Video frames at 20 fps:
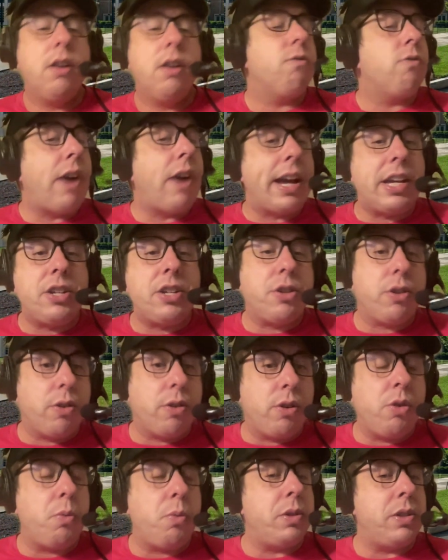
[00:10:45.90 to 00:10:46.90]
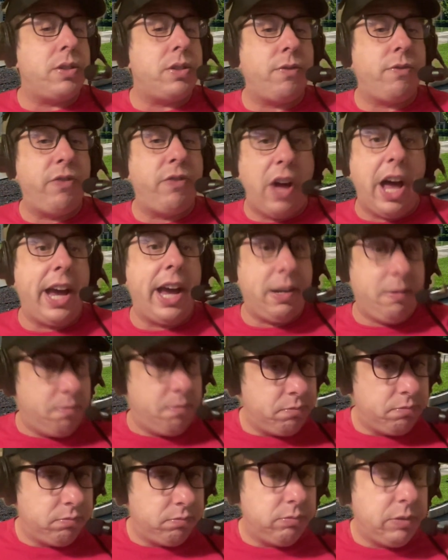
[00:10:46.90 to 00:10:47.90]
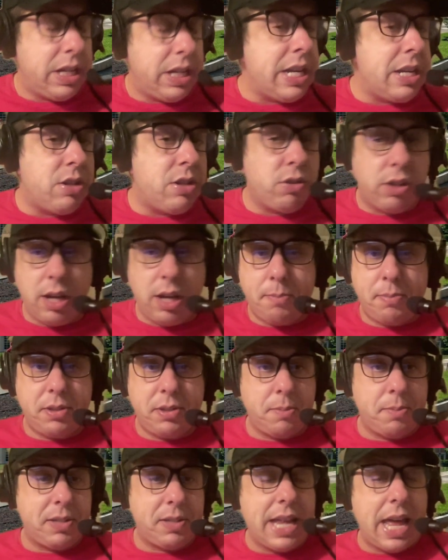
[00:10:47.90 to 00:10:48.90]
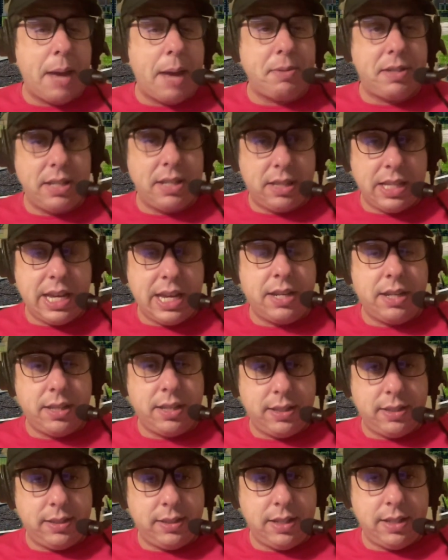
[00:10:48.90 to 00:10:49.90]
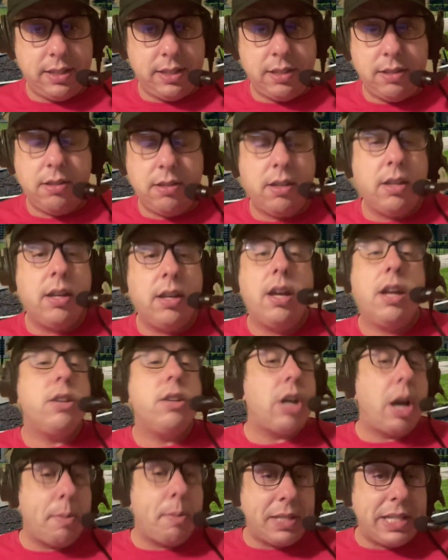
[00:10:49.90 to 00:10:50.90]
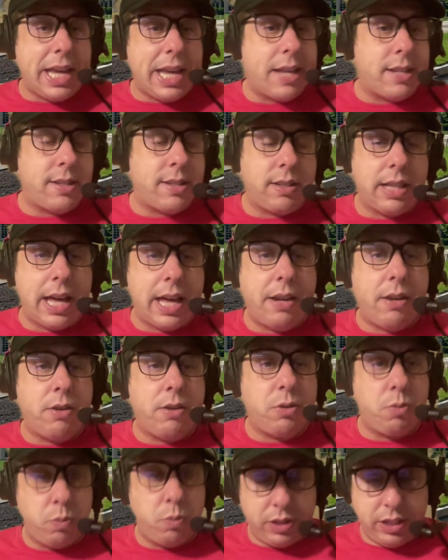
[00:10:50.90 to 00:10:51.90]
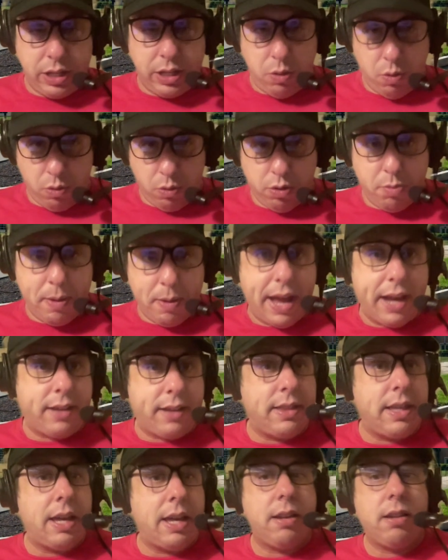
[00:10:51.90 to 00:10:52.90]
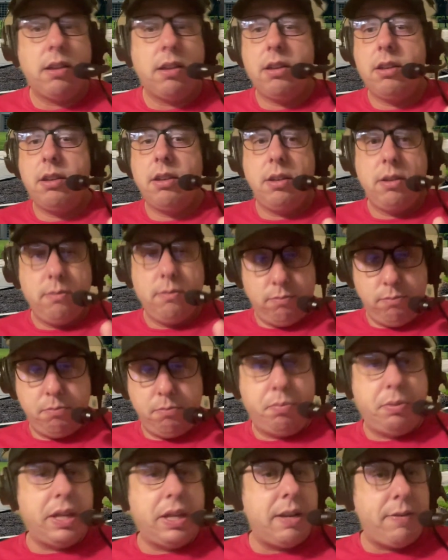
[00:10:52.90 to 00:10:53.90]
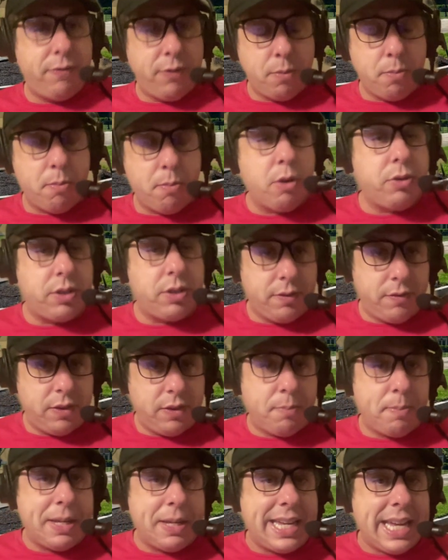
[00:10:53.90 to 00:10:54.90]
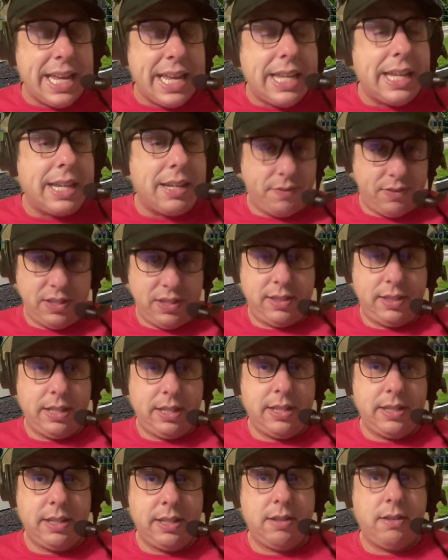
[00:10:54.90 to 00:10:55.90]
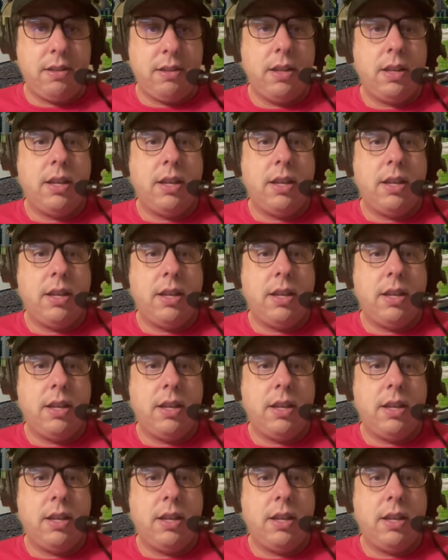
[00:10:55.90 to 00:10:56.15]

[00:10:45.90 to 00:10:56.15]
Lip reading: Ryan Turner was fine. He took up some snaps at the end of the season. Thomas Castellanos was a quarterback that played for most of the beginning of the season.